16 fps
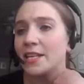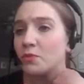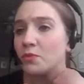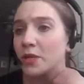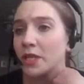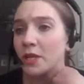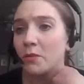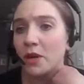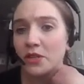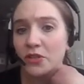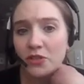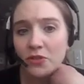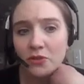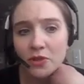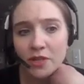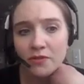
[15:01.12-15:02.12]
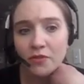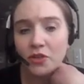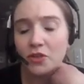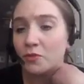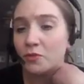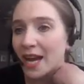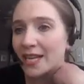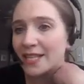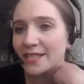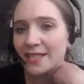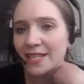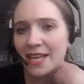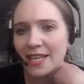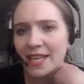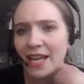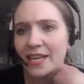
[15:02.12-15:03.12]
And it's really well suited for dry
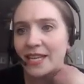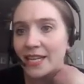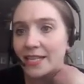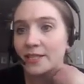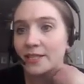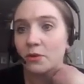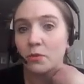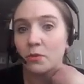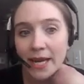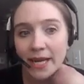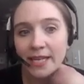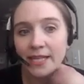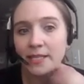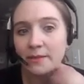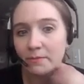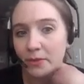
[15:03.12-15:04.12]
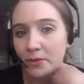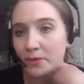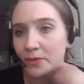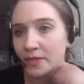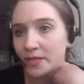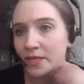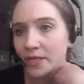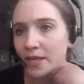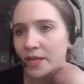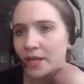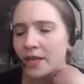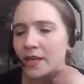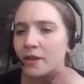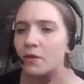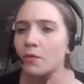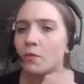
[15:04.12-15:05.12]
skin that needs a radiance boost.
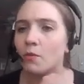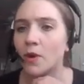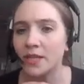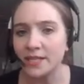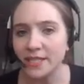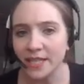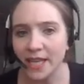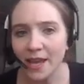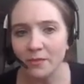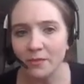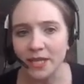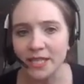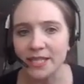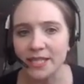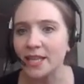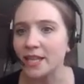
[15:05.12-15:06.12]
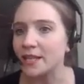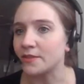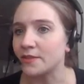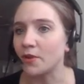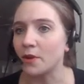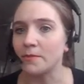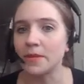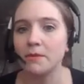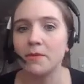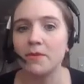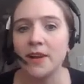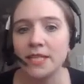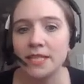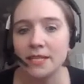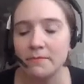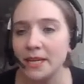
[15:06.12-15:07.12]
Once again, we see that this formula
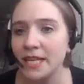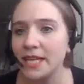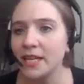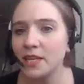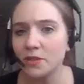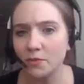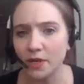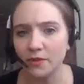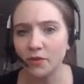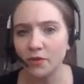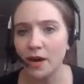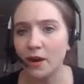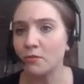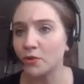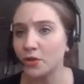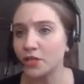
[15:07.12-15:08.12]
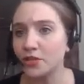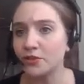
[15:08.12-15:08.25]
provides immediate and 24 hour